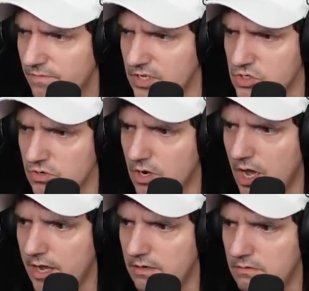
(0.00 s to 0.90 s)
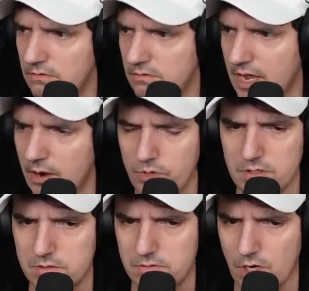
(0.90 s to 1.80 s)
these are not how we
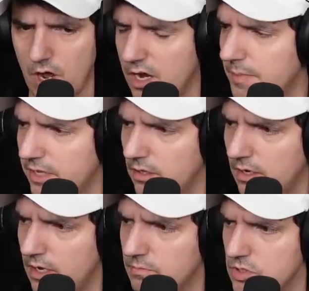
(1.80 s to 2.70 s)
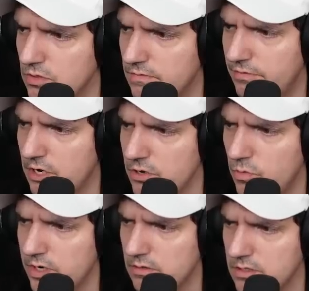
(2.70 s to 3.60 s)
talk about the game. So it's very
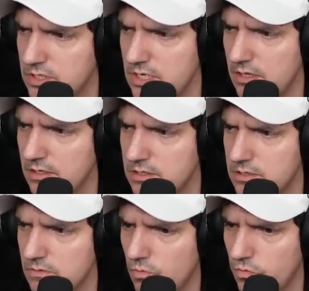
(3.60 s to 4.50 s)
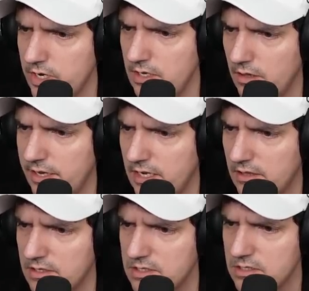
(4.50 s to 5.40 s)
weird to see this written like
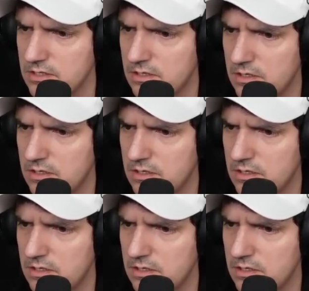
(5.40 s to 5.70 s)
this.